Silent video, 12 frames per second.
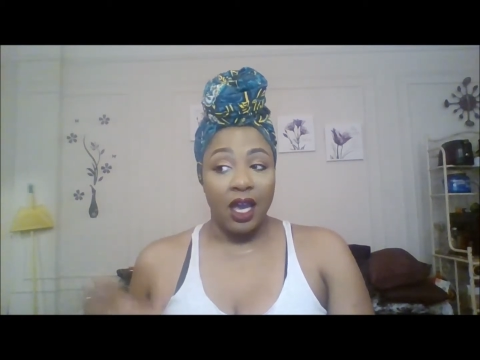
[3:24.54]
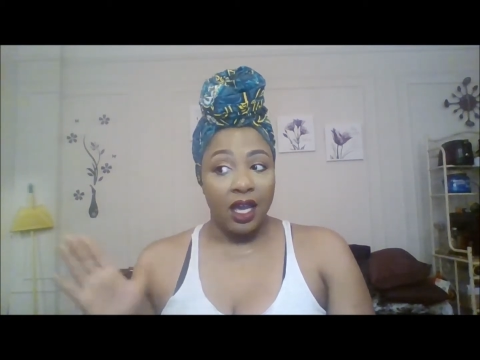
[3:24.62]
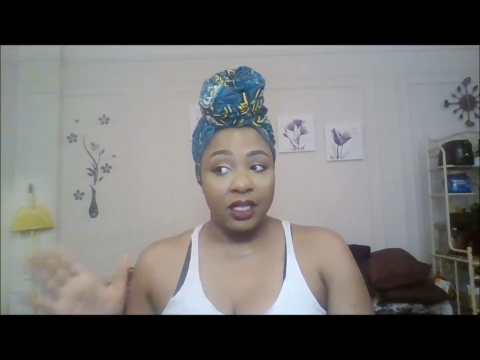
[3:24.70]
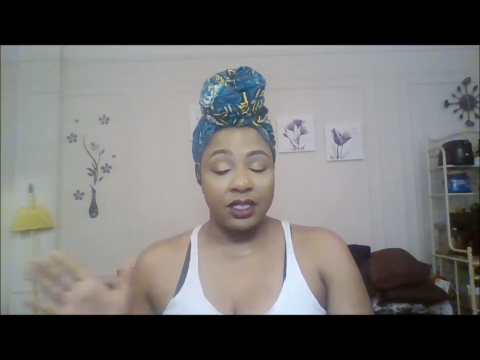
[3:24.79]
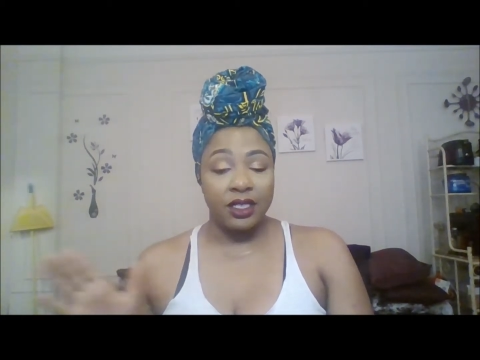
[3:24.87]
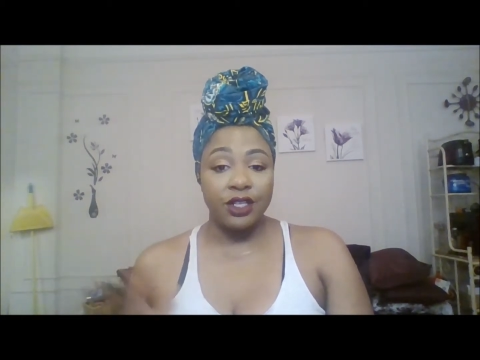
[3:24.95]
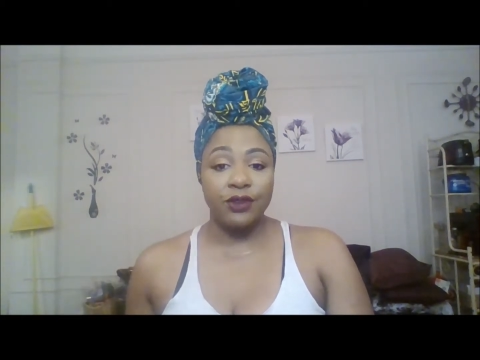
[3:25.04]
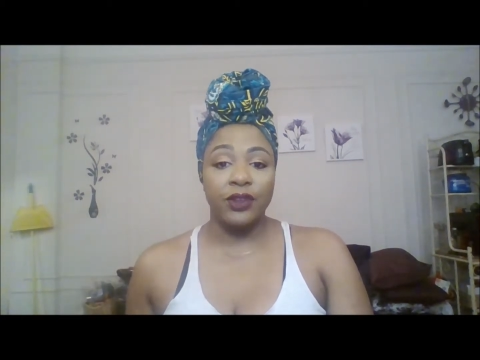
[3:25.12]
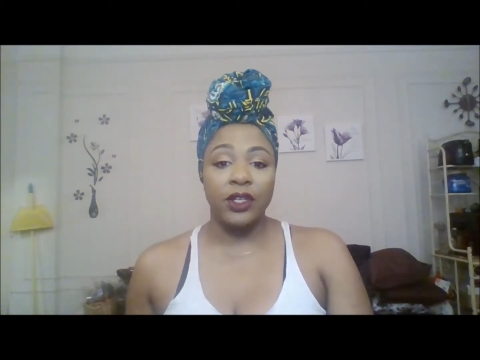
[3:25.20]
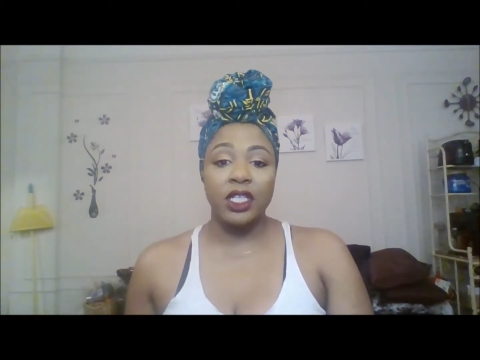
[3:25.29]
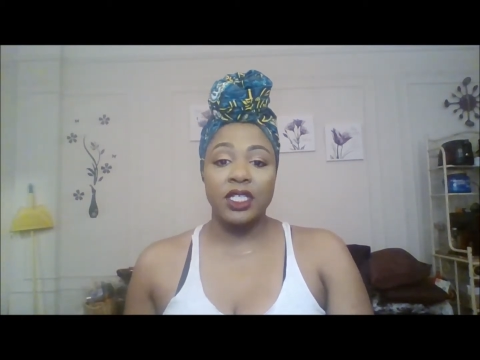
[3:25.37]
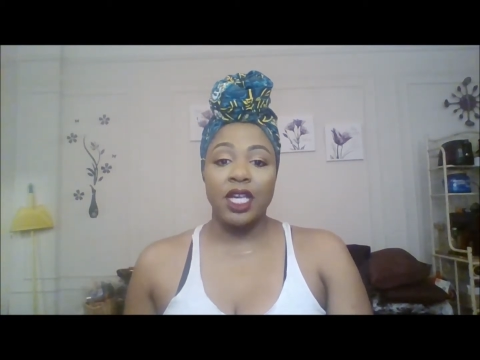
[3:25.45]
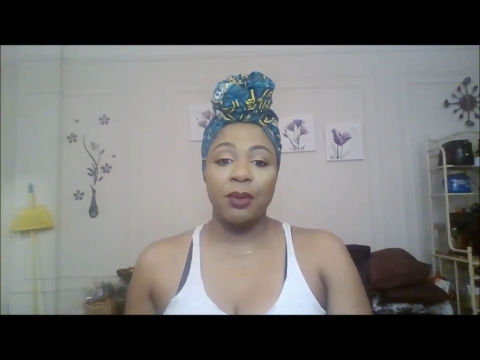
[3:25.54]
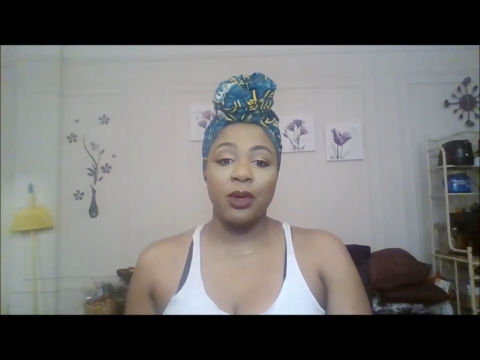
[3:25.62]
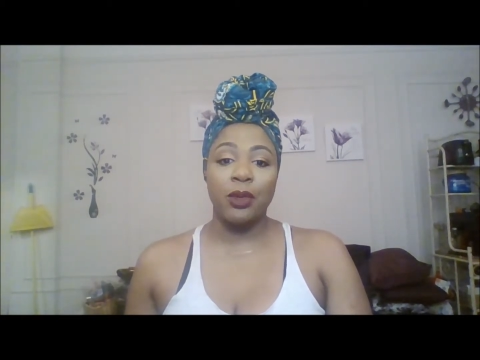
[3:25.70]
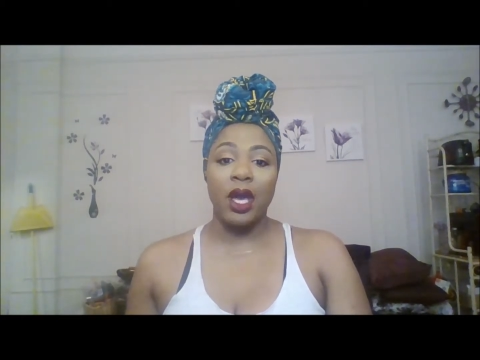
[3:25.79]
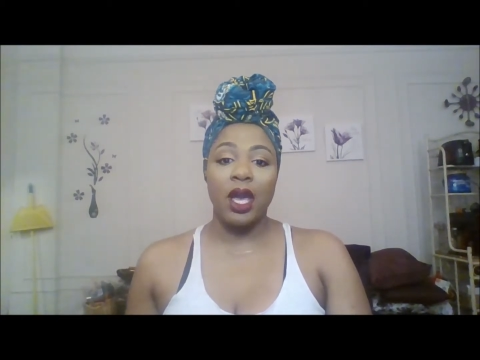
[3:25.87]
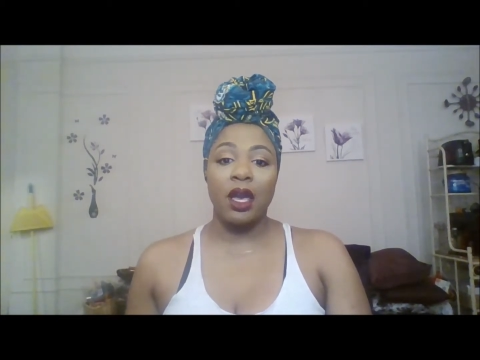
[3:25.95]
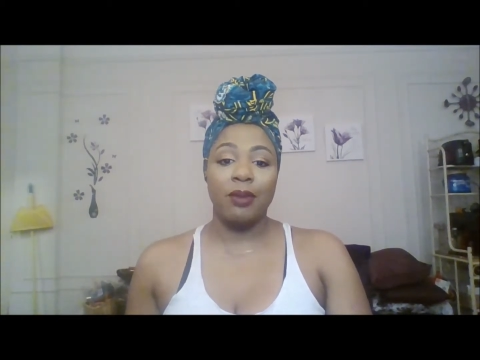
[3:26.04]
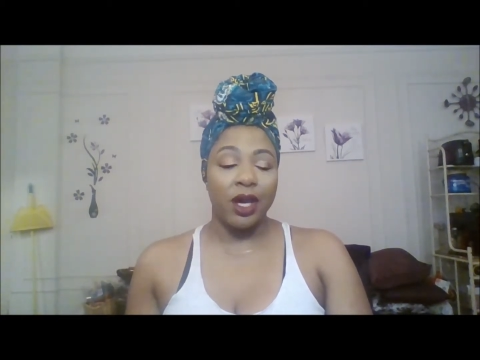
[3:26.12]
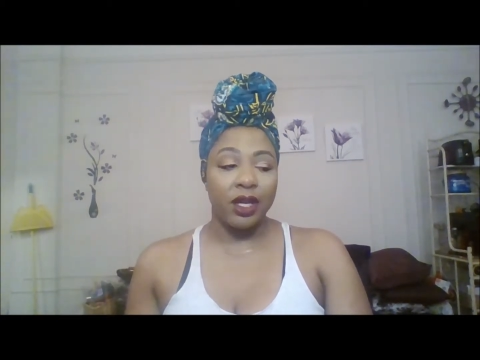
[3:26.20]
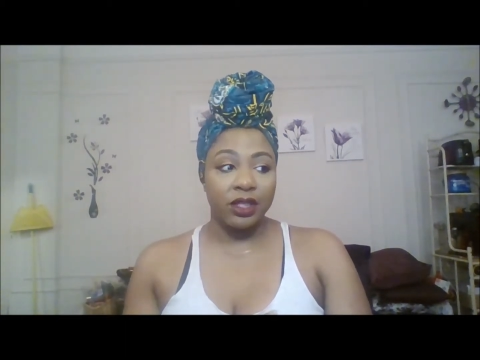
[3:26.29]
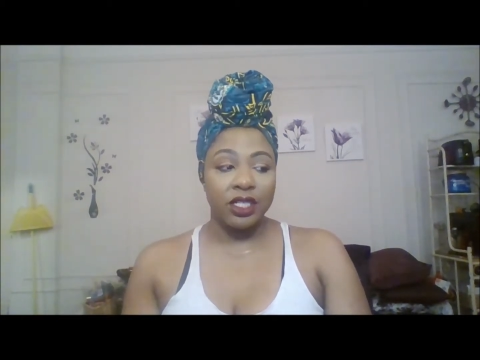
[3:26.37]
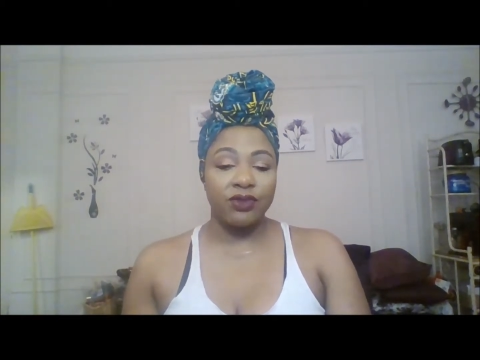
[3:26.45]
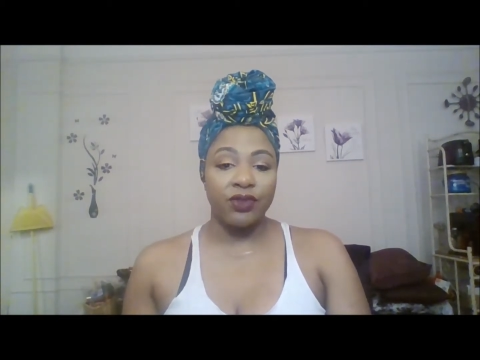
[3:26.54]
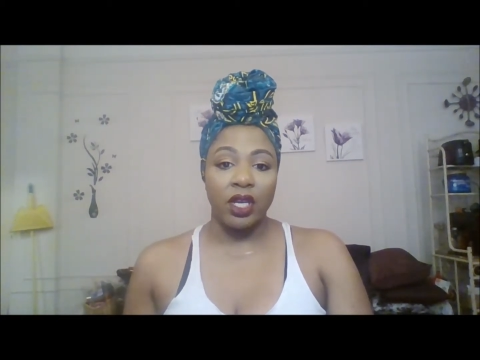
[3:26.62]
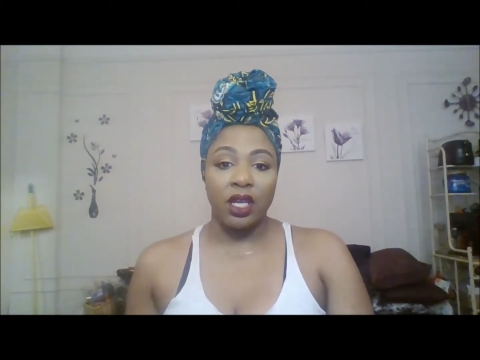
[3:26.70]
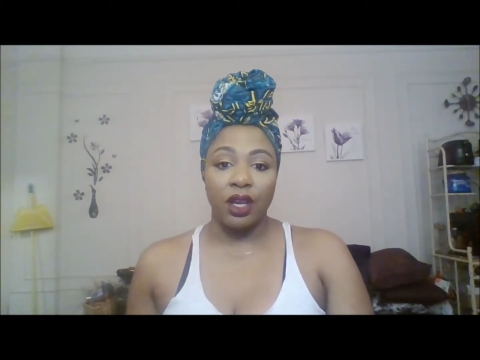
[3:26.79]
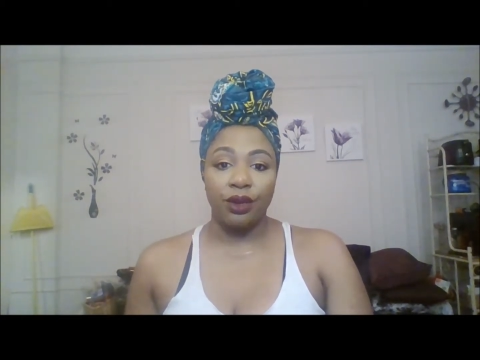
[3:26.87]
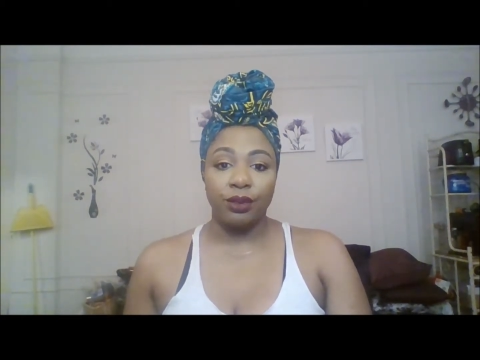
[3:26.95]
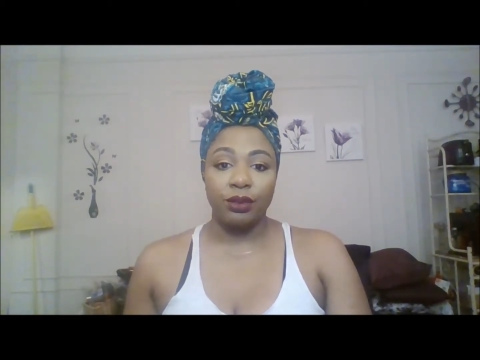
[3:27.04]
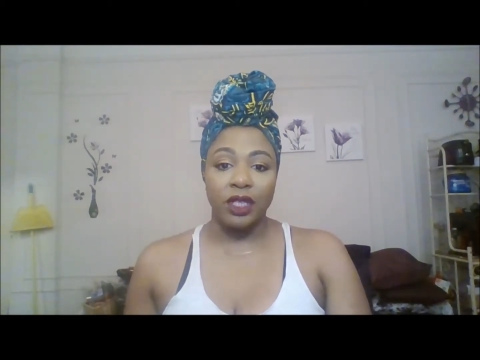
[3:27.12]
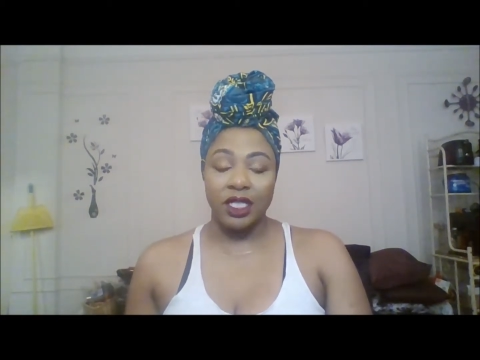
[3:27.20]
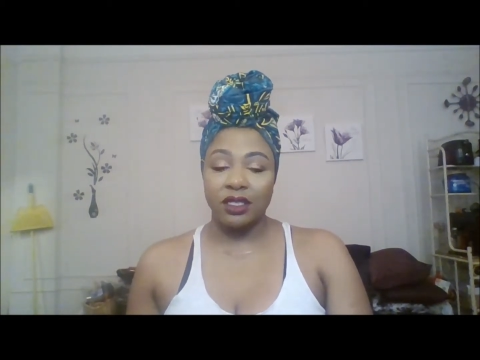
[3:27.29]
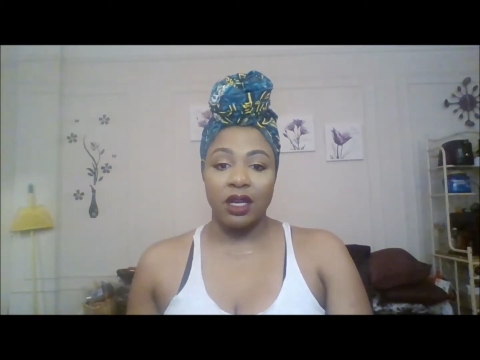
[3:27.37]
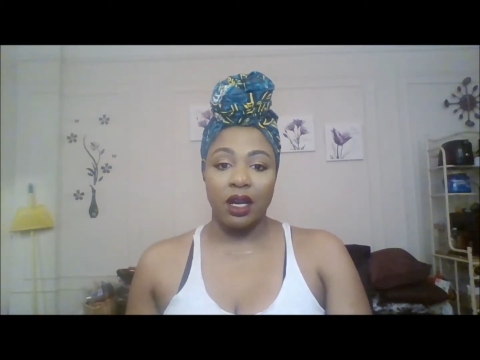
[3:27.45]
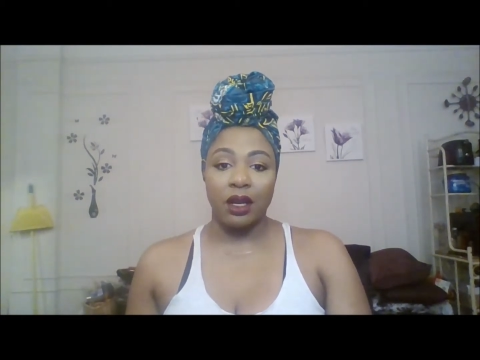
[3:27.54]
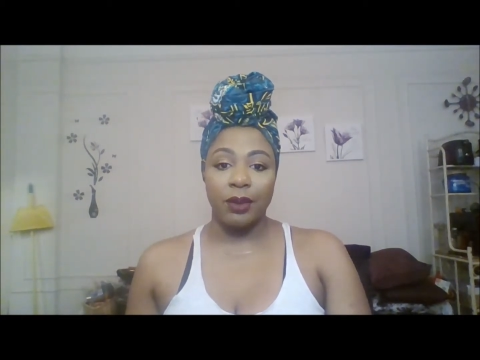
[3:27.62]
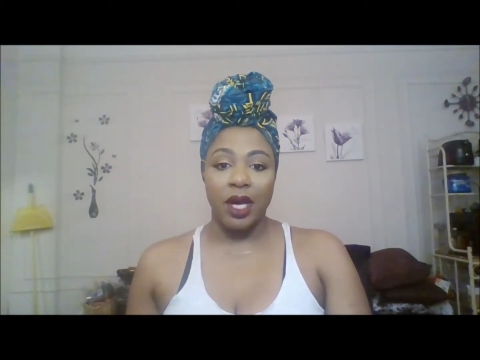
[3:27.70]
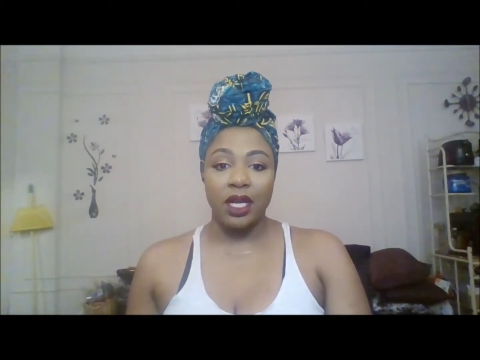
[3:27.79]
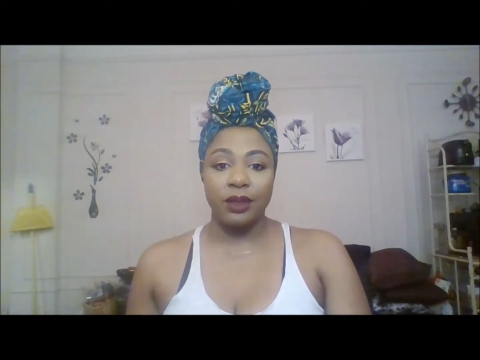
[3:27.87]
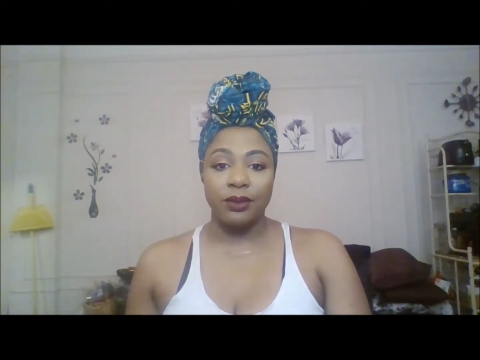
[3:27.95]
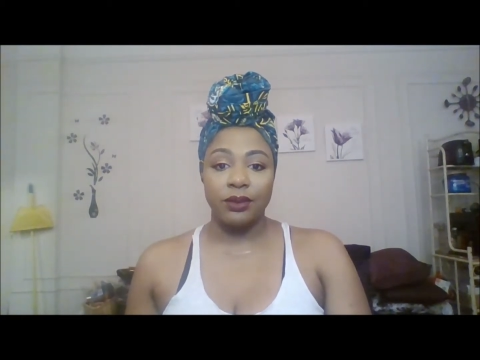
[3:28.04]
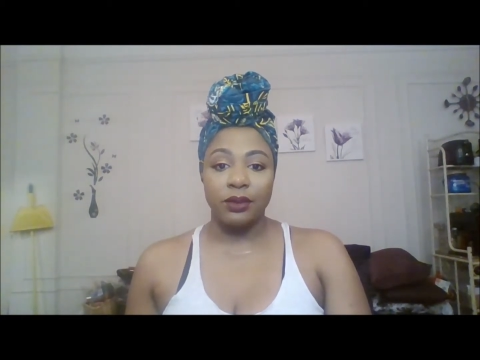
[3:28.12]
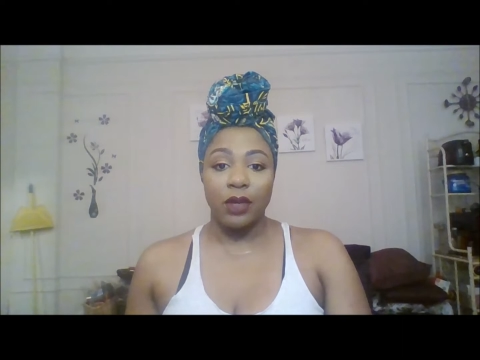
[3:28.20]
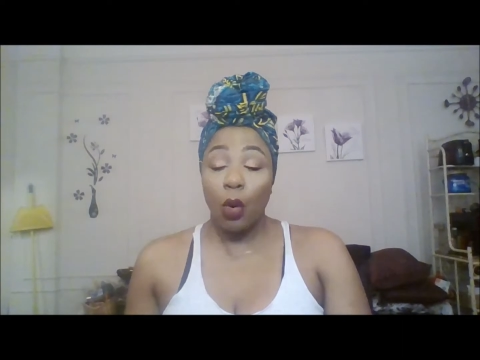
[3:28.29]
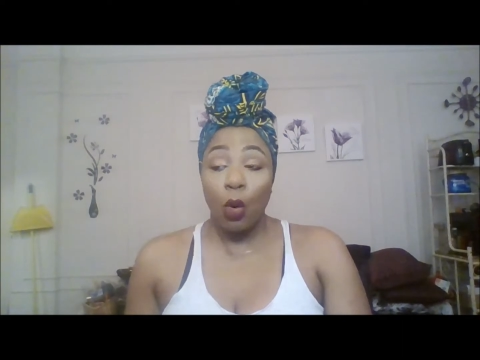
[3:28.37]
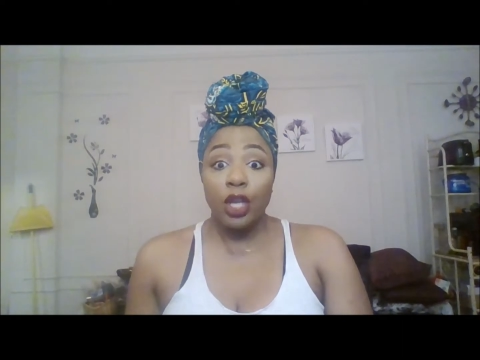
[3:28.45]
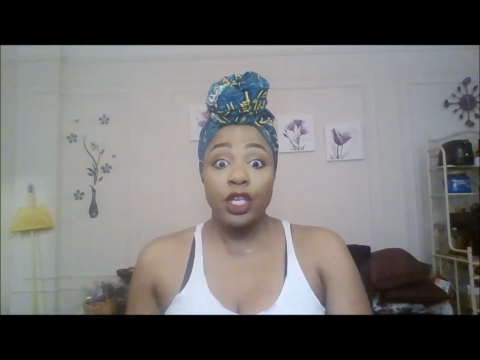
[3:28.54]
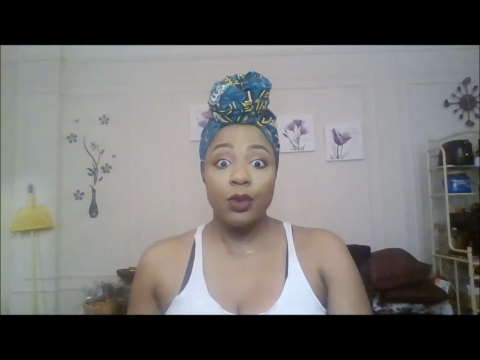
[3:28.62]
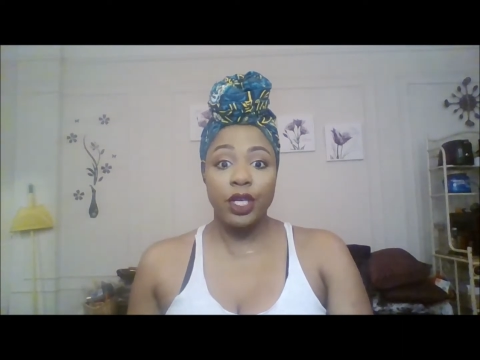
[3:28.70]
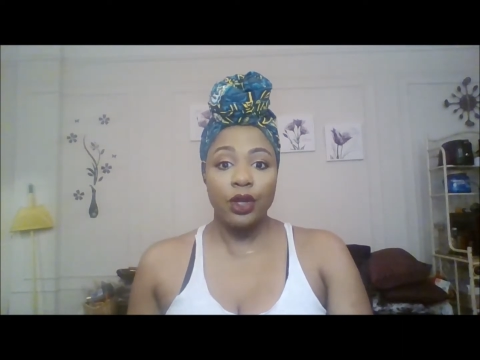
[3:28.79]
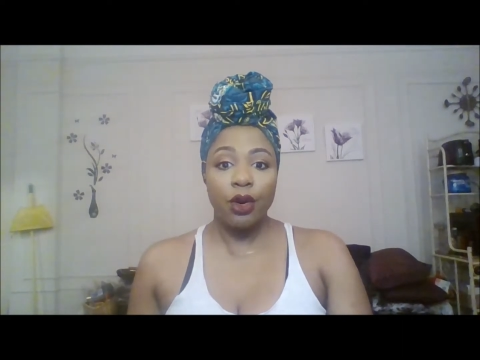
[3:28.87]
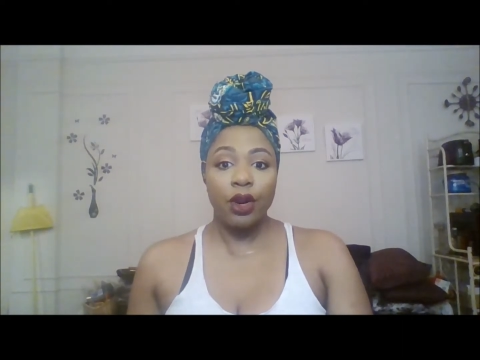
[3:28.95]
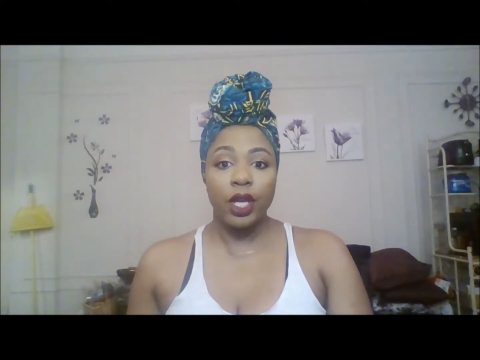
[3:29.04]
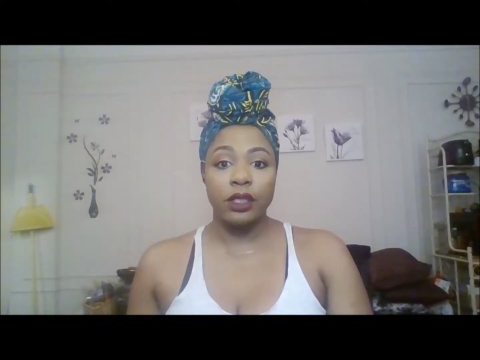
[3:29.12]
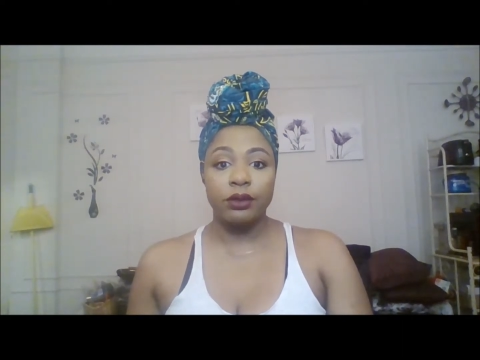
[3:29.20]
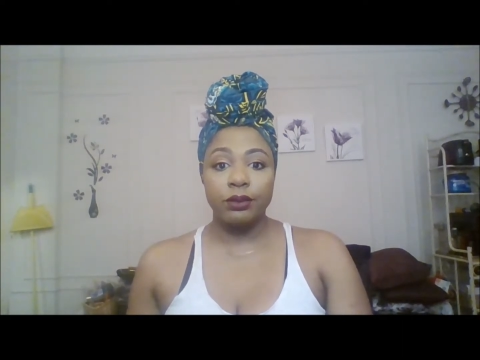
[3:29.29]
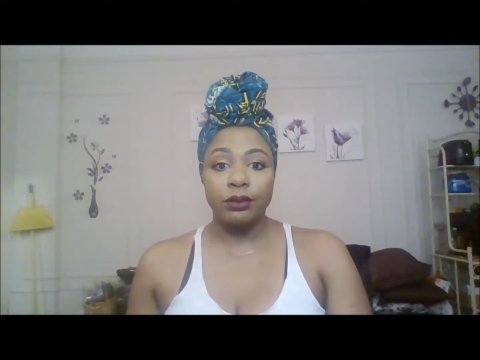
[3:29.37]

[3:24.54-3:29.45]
I see you feel a type of way about this video. Let's talk about it. Or you ignore it.